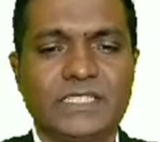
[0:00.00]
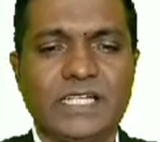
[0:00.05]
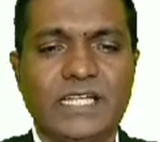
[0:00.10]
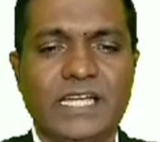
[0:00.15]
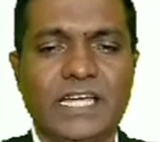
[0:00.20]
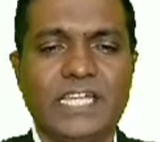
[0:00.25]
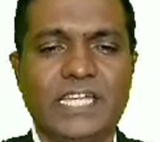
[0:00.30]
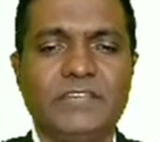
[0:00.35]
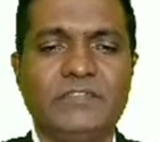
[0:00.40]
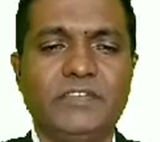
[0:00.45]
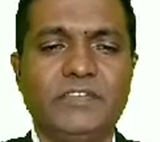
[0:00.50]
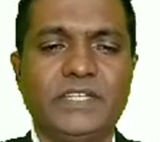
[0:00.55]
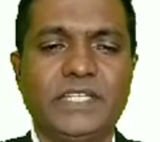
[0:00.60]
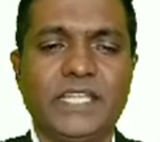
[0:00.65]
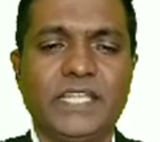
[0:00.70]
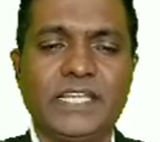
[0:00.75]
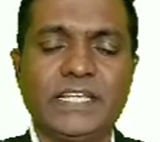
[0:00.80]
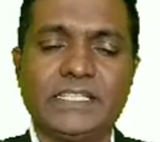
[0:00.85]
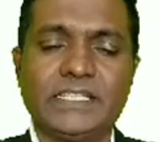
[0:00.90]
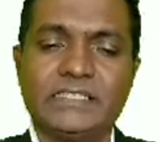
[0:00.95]
and if you
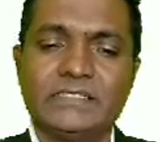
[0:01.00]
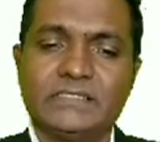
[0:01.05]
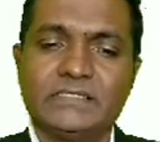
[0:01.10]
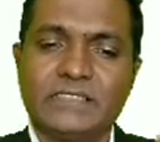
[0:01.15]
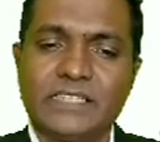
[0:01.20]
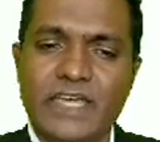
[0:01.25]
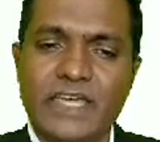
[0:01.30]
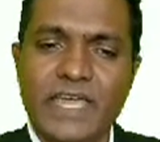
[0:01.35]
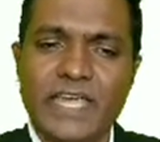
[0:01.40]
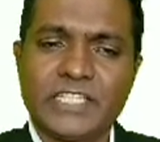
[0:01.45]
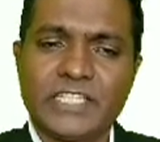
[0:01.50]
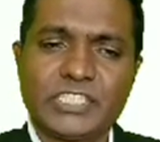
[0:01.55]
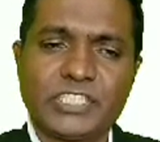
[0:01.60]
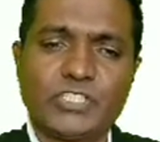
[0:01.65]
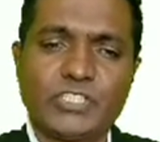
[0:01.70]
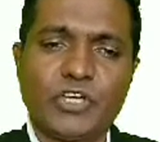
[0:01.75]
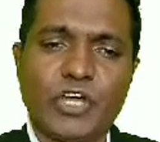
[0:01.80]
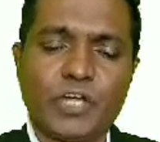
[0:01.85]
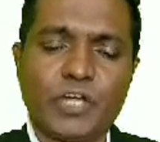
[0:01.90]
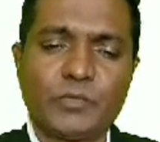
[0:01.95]
take its
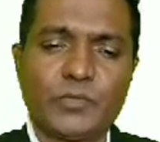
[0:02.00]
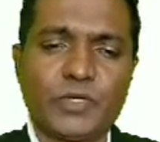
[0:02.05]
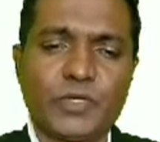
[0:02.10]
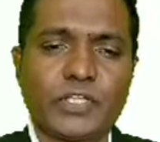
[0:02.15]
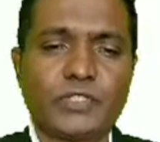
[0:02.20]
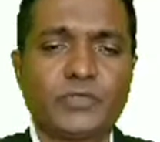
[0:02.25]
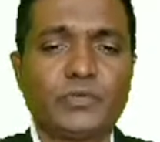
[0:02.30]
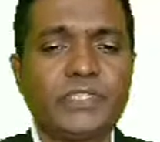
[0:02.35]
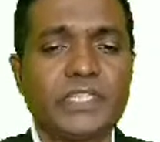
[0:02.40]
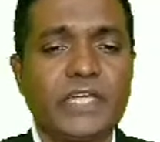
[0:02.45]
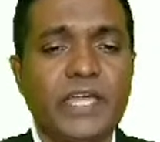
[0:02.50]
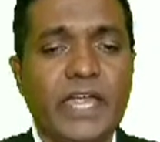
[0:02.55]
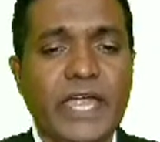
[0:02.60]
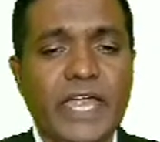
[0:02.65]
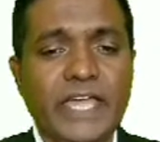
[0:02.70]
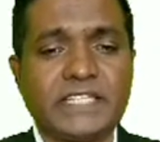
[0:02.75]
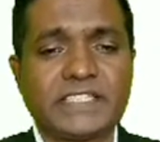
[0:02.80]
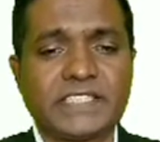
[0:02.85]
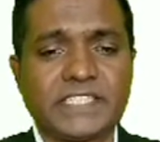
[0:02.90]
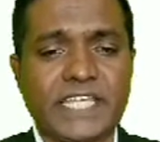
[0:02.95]
dot product with
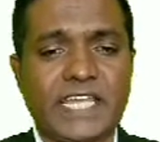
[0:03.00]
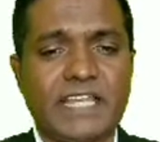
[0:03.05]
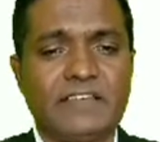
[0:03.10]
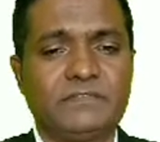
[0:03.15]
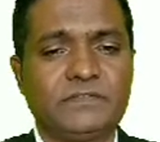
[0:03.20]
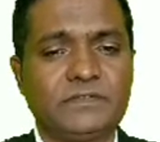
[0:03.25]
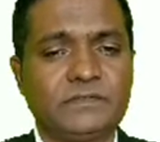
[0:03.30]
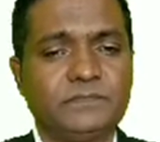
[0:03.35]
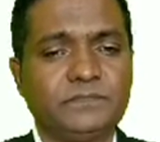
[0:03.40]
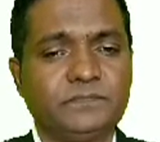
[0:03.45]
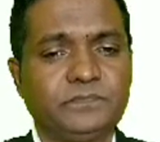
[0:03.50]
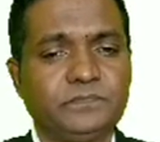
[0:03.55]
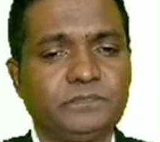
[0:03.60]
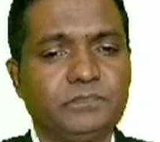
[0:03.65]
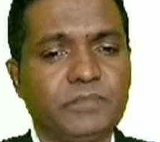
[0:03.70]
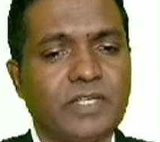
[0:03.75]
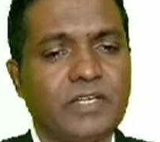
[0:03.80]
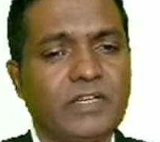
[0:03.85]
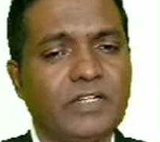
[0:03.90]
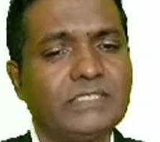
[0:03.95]
itself,
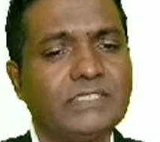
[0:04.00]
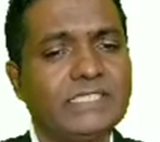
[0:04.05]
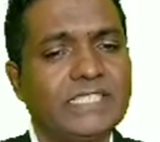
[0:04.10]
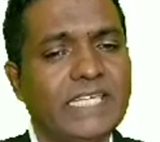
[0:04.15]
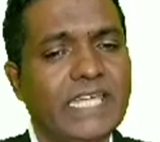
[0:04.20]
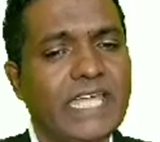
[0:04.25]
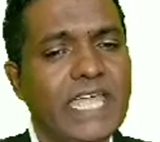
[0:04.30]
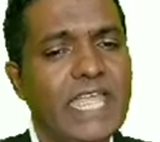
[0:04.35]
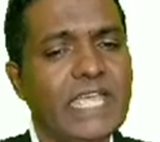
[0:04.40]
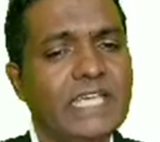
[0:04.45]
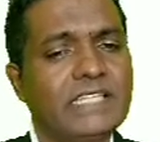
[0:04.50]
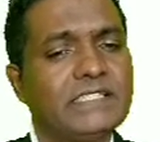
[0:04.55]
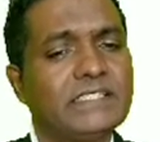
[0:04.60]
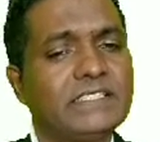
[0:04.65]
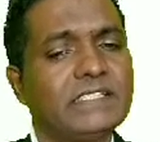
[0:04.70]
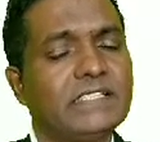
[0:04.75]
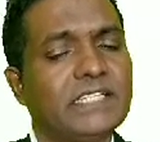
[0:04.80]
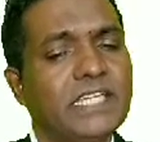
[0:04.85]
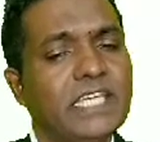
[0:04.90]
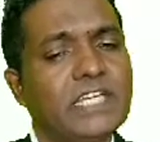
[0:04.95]
because A is
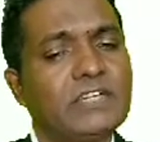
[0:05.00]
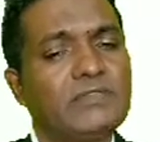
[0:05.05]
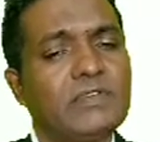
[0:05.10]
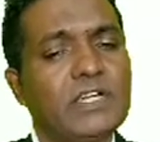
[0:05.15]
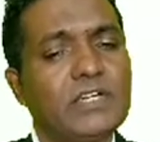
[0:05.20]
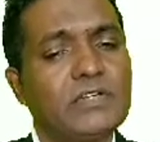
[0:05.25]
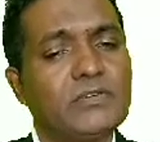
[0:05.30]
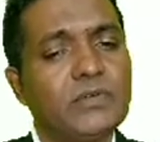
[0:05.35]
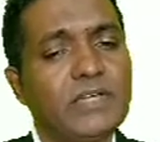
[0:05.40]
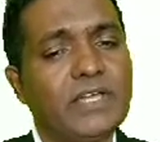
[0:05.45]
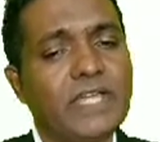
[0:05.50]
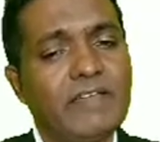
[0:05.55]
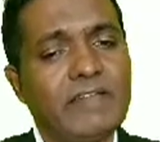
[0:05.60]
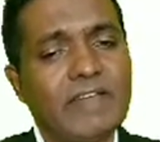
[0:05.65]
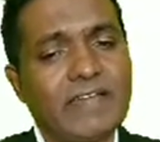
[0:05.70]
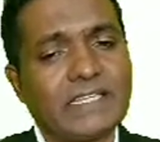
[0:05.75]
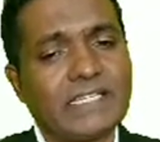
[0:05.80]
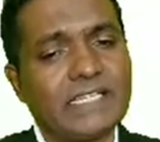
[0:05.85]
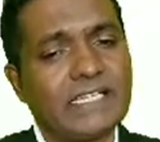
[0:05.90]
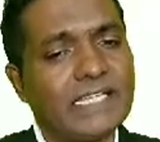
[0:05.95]
equal to
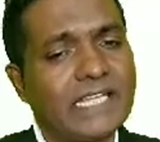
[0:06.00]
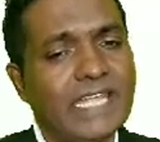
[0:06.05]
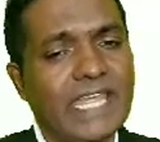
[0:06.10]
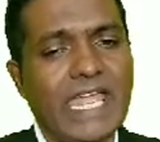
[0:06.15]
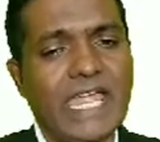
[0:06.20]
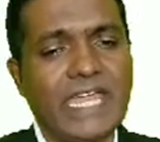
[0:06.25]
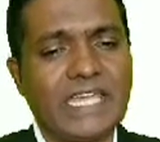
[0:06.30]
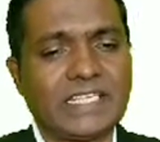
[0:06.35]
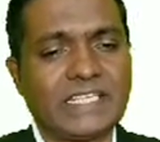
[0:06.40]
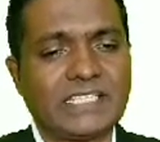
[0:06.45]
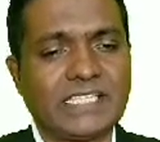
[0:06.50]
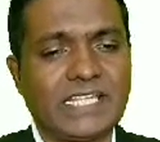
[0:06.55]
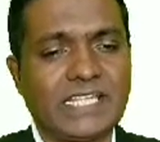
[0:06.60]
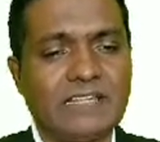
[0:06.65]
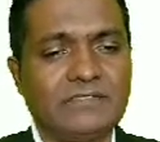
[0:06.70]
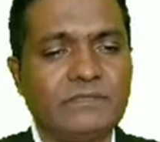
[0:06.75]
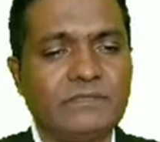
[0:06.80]
vector A itself.